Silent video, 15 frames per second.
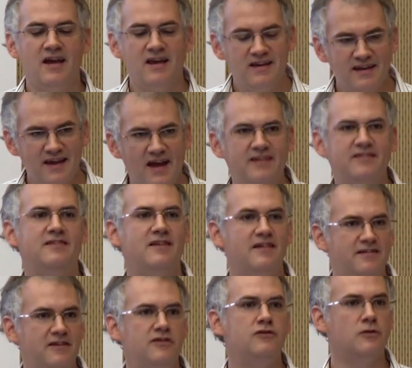yes,
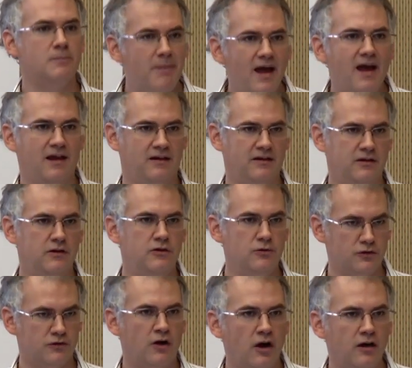this is your bank you're
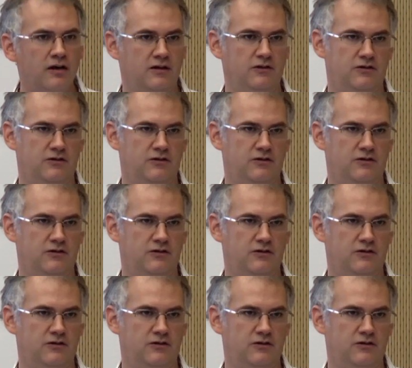talking